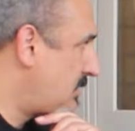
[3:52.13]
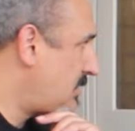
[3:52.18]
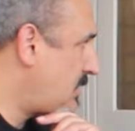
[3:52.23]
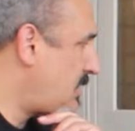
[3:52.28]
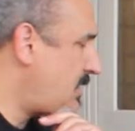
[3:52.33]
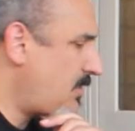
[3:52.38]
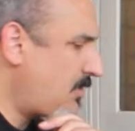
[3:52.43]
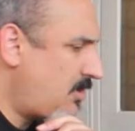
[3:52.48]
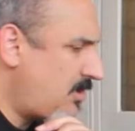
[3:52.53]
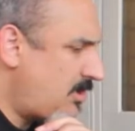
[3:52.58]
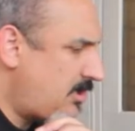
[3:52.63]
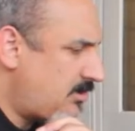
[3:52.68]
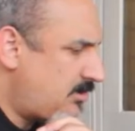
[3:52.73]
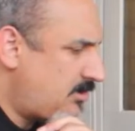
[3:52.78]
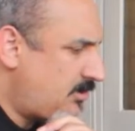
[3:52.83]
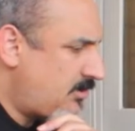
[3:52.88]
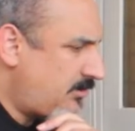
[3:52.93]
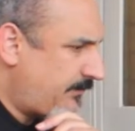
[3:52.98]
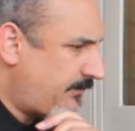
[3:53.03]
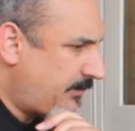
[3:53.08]
Oh,
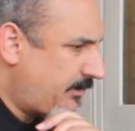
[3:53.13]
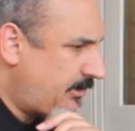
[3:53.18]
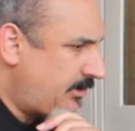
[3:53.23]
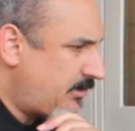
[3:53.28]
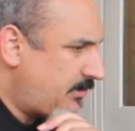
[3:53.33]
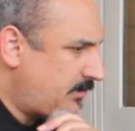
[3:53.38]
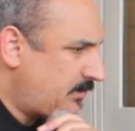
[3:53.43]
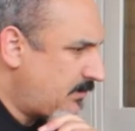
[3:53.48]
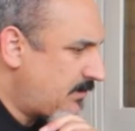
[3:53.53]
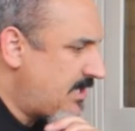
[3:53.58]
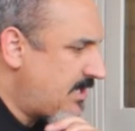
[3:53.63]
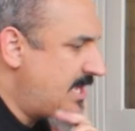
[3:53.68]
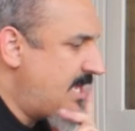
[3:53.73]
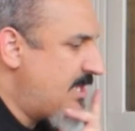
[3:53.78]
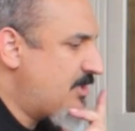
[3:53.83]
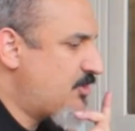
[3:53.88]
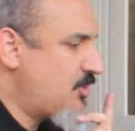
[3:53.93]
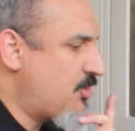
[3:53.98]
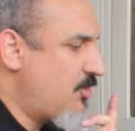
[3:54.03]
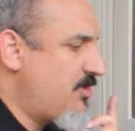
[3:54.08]
good. Good for you.
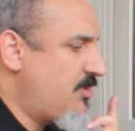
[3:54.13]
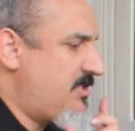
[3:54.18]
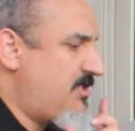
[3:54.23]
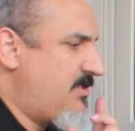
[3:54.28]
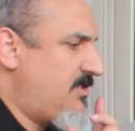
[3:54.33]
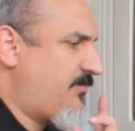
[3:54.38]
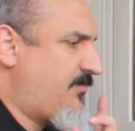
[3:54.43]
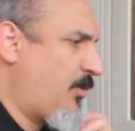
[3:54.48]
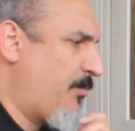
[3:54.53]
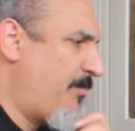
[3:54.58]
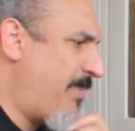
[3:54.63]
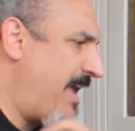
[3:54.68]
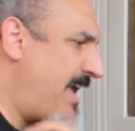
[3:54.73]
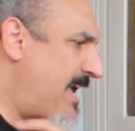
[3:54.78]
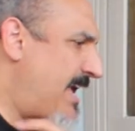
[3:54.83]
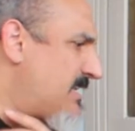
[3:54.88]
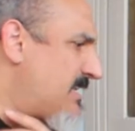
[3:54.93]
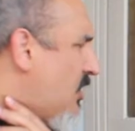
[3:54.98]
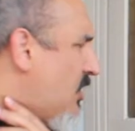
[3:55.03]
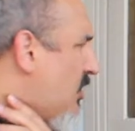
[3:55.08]
So this is for
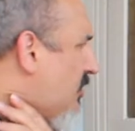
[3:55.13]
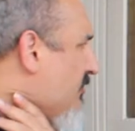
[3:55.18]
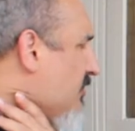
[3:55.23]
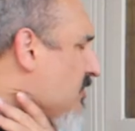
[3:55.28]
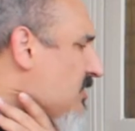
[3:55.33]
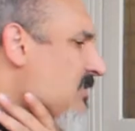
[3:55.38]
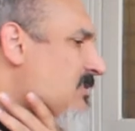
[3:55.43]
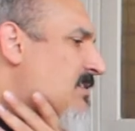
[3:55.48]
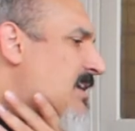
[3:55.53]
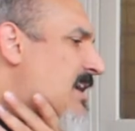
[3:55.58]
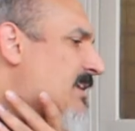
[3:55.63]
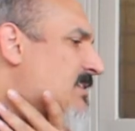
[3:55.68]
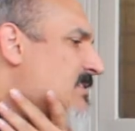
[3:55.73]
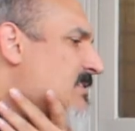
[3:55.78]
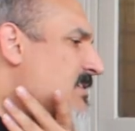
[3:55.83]
Passover, correct?